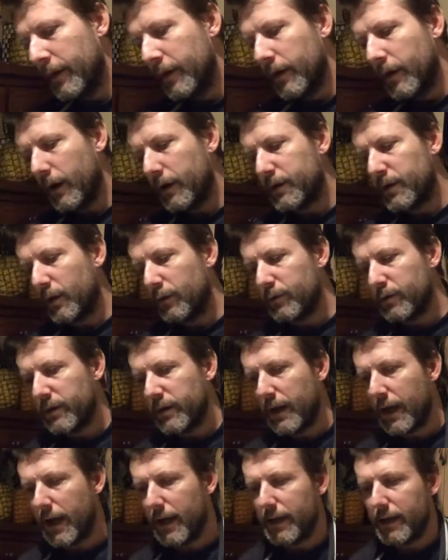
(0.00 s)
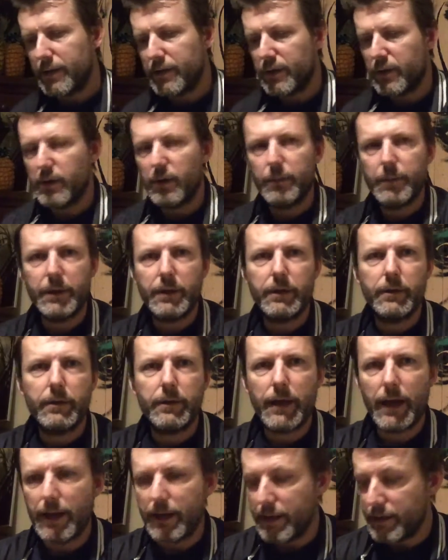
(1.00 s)
I told you the aliens are coming.
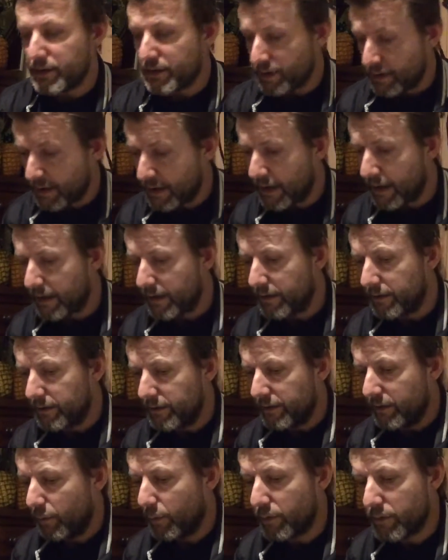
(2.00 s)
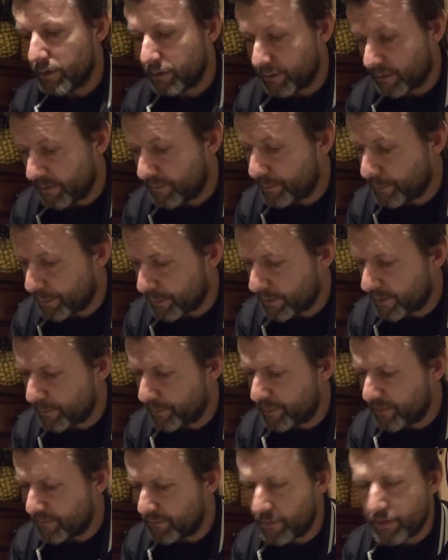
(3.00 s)
The aliens are here. Well,
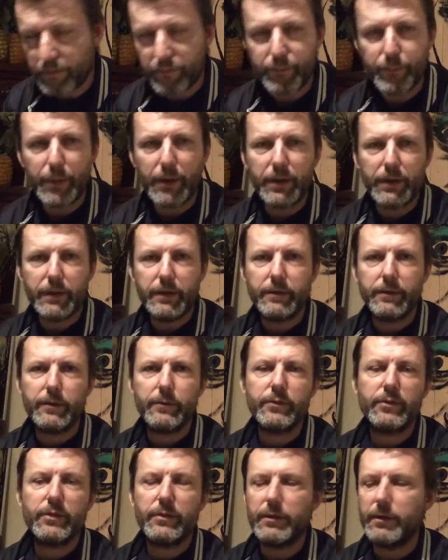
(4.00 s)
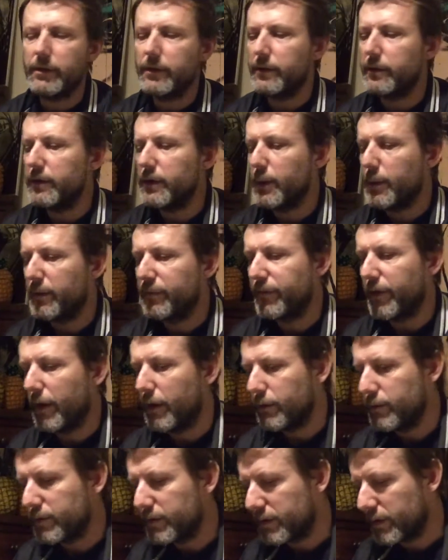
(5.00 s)
they've been. There's
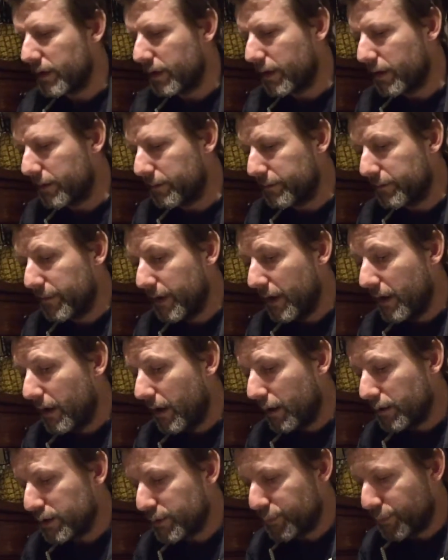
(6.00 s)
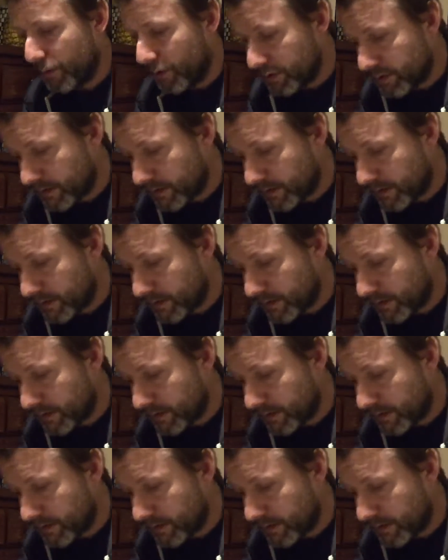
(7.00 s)
UFOs. I was surprised,